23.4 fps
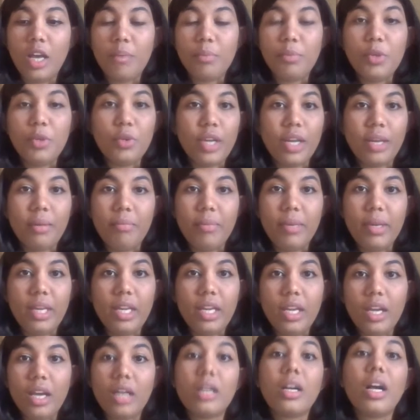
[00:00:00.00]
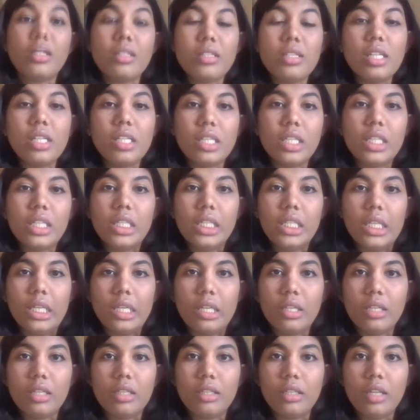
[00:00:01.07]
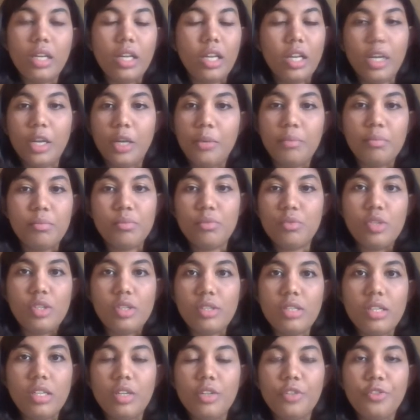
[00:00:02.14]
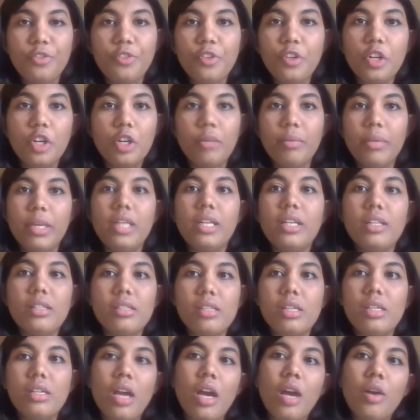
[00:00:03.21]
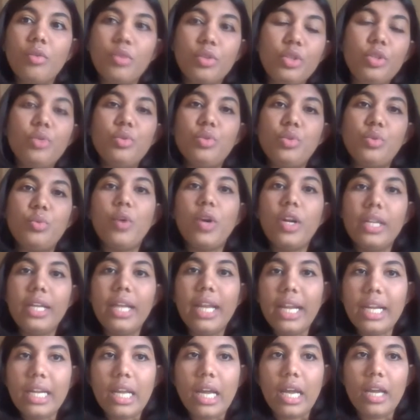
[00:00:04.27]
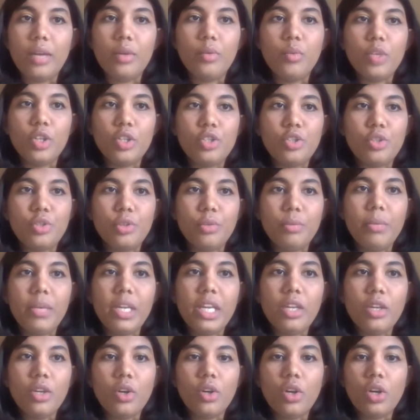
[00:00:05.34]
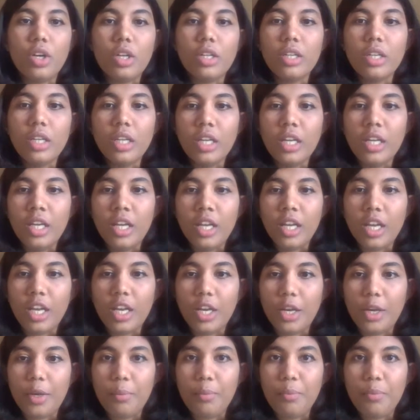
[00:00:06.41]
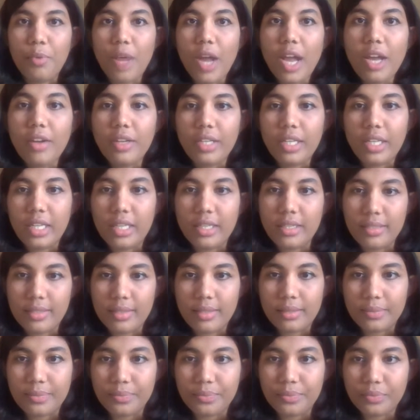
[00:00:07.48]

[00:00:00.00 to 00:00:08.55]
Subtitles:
You can be a consultant. Just in a firm and consult how to use what data and what should be your priorities.